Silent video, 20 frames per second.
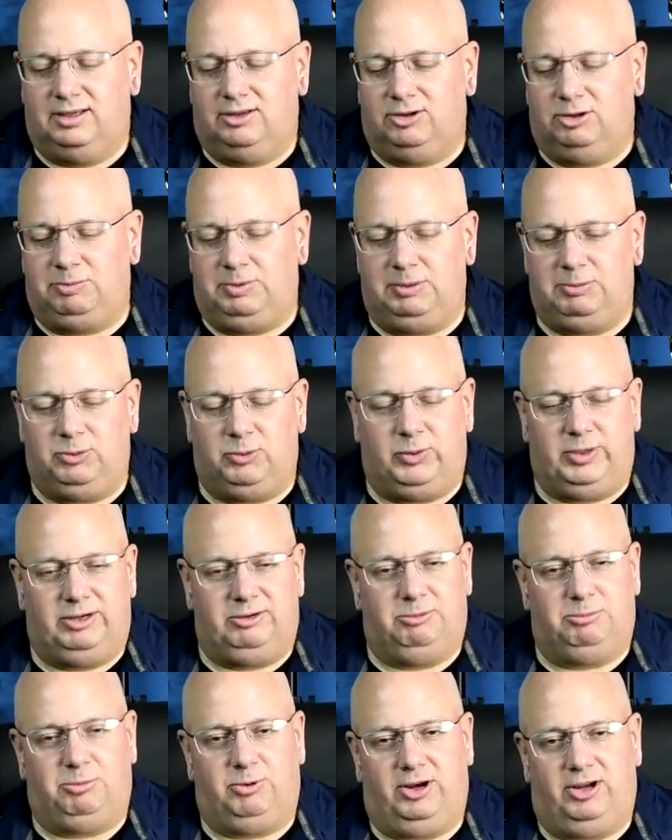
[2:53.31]
There are people who want
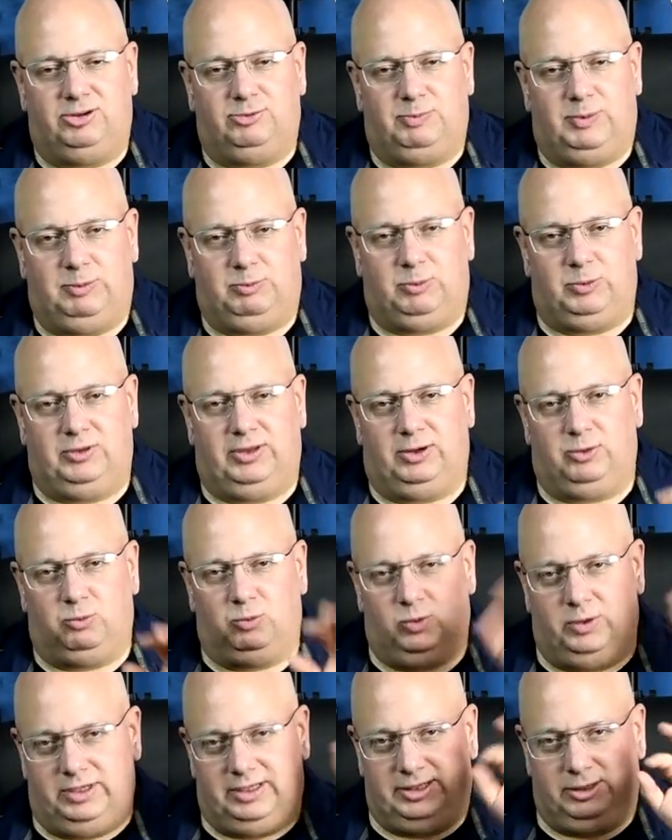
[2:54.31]
to impress people with like
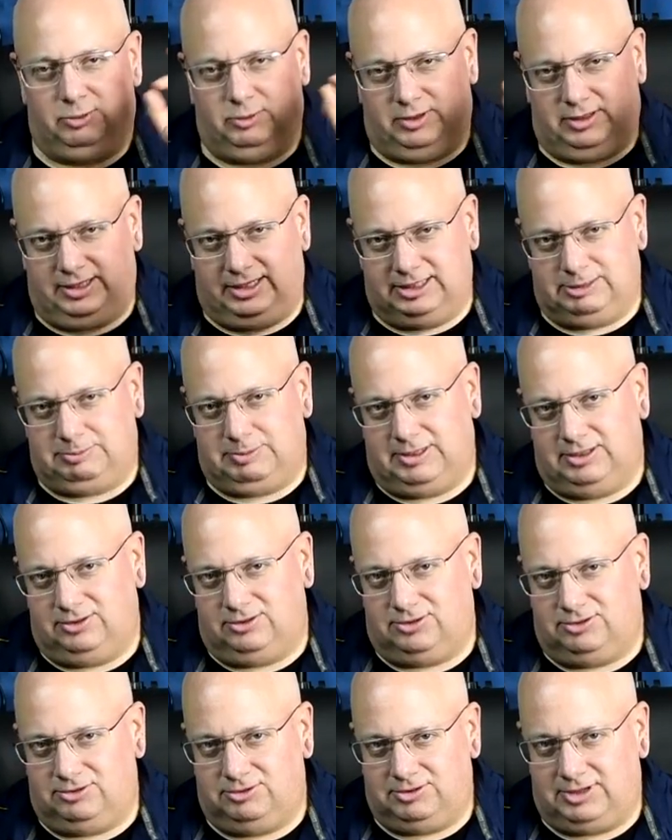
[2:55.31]
really, really
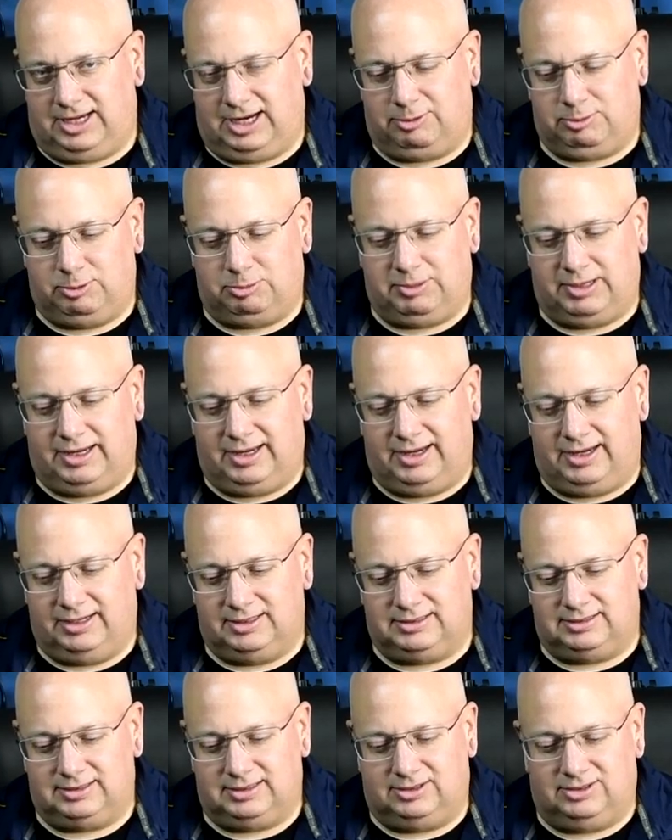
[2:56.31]
expensive camera
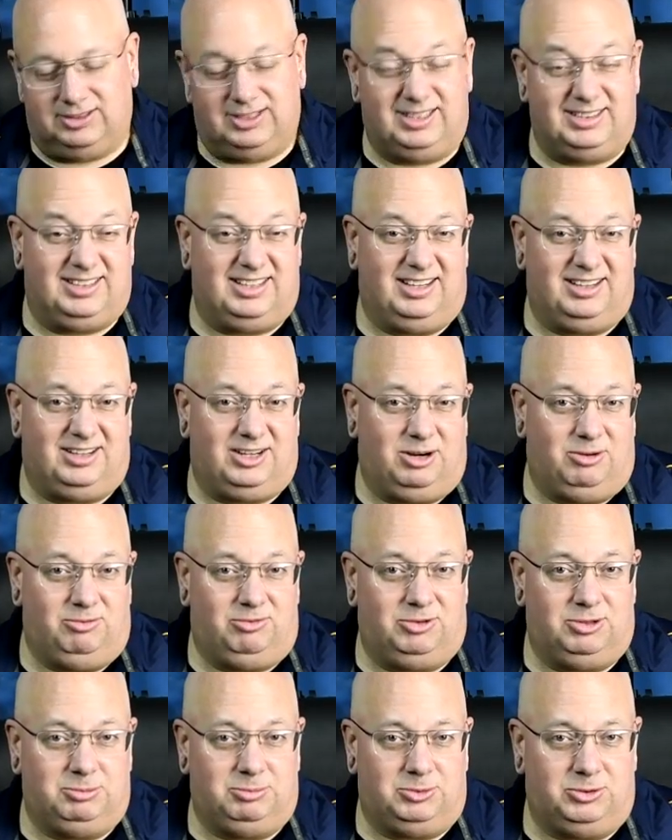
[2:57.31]
bags that are not that
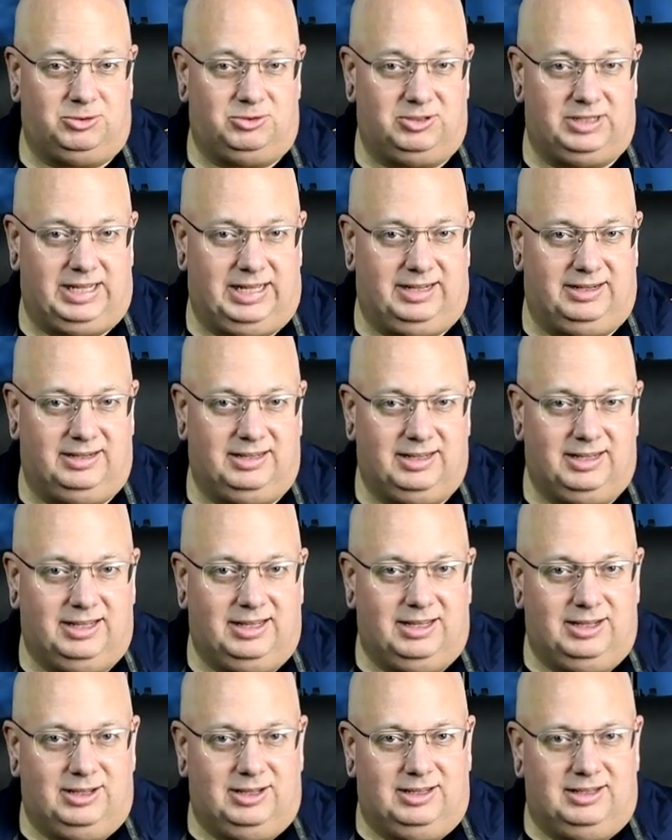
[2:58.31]
comfortable, and
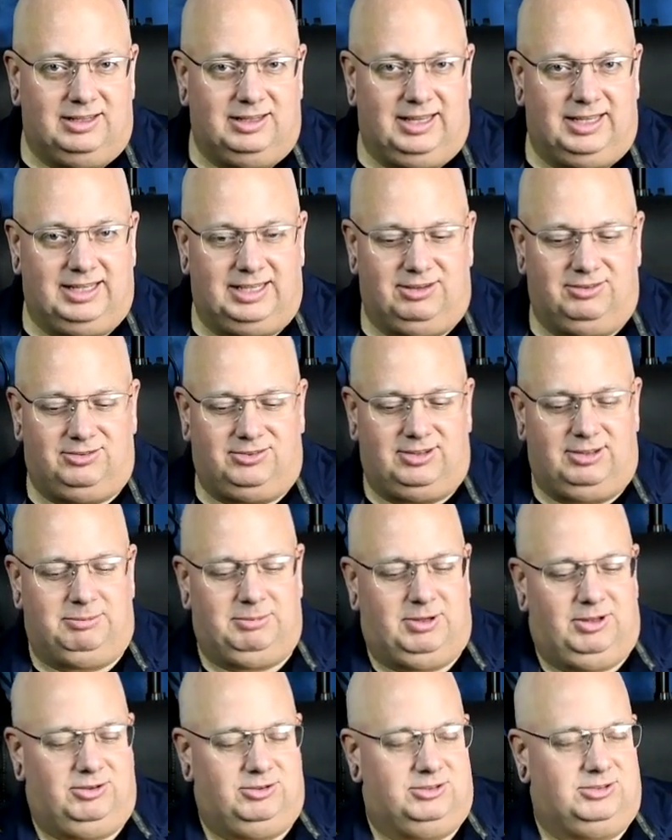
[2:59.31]
like if
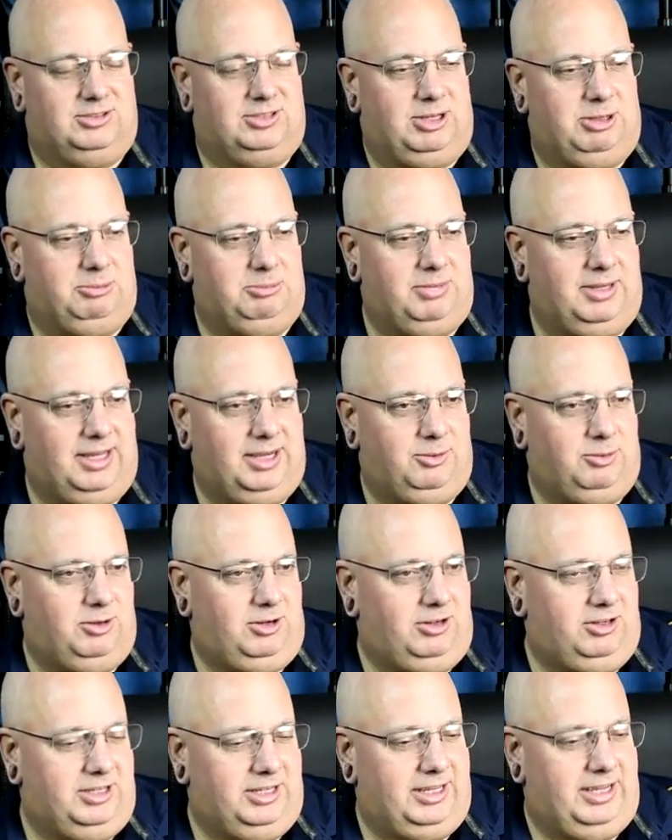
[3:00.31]
some other scumbag were
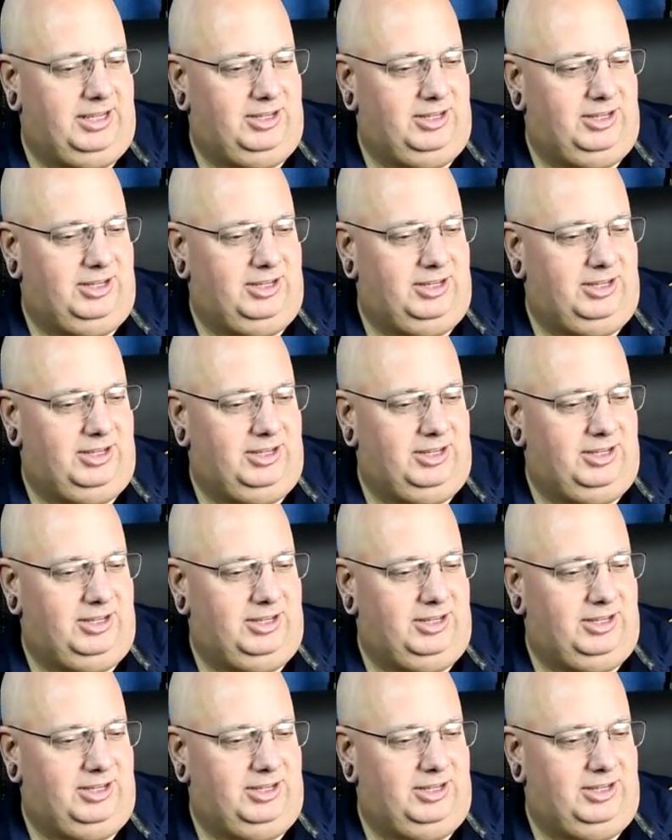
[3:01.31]
to look